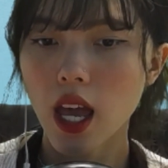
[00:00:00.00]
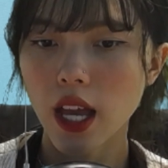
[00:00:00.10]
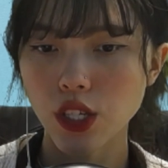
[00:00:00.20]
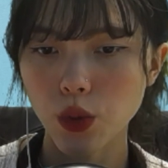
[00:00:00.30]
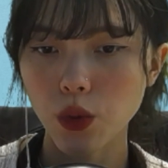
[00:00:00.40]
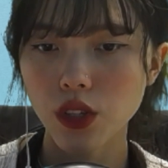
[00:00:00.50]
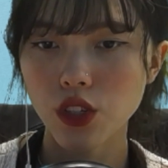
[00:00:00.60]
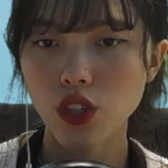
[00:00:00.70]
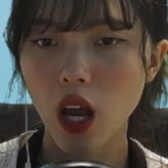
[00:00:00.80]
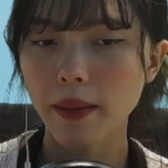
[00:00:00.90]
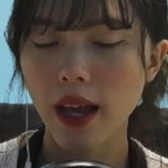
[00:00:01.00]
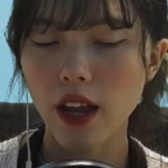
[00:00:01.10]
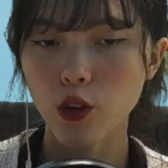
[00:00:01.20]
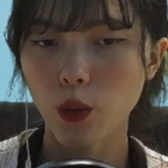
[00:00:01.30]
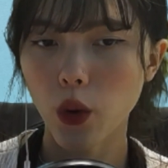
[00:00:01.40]
and she would shop
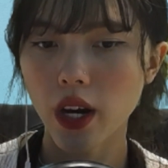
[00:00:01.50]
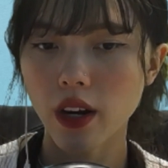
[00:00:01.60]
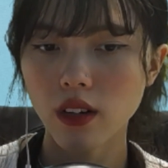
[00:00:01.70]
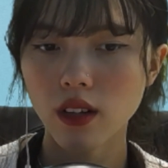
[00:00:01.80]
everywhere."